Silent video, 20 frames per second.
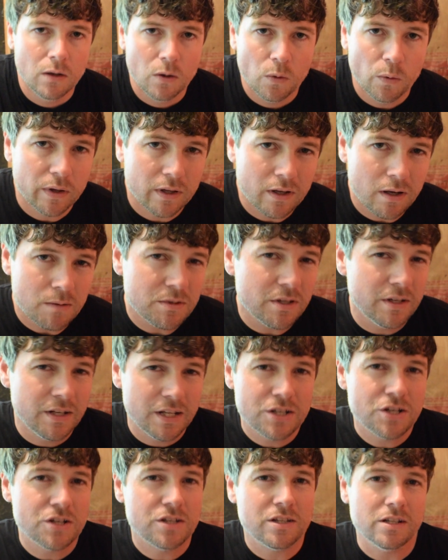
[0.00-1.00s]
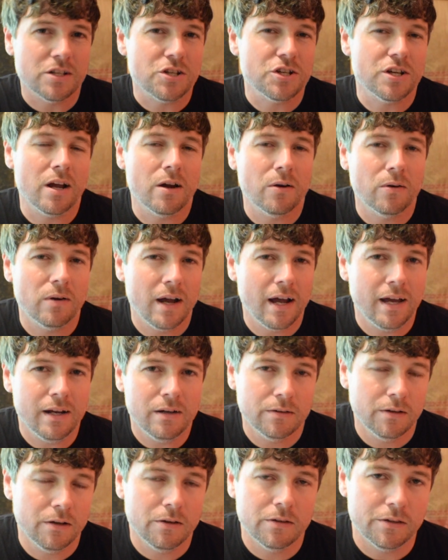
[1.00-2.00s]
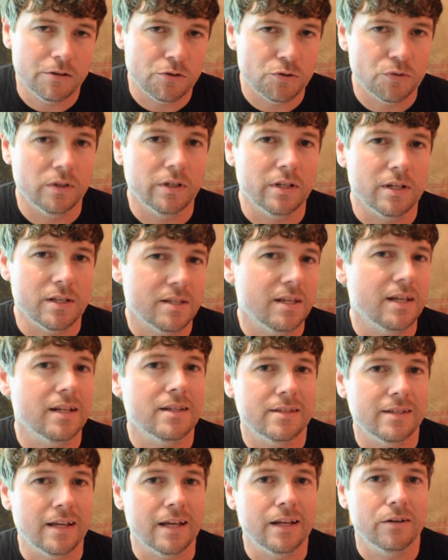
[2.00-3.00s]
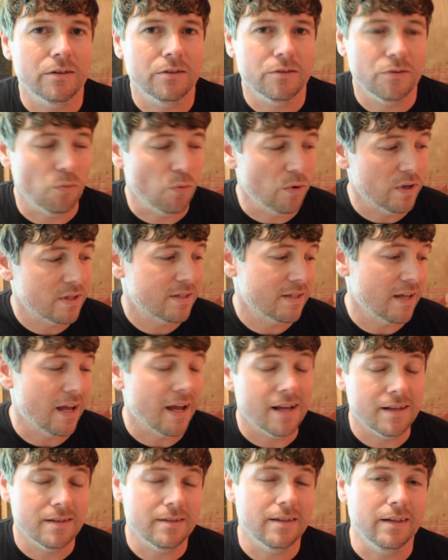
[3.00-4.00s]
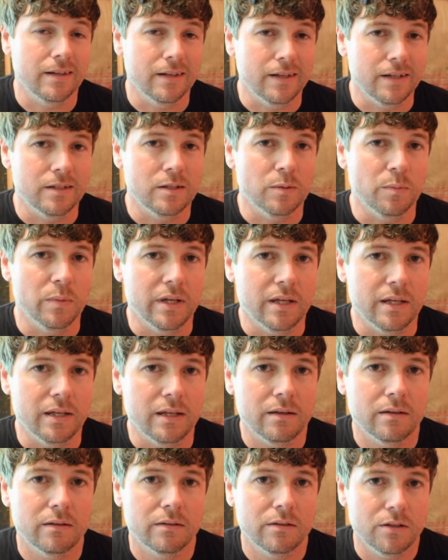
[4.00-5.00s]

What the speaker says: When it comes to niches in the shower, I don't know if there's really a set standard of what size they need to be.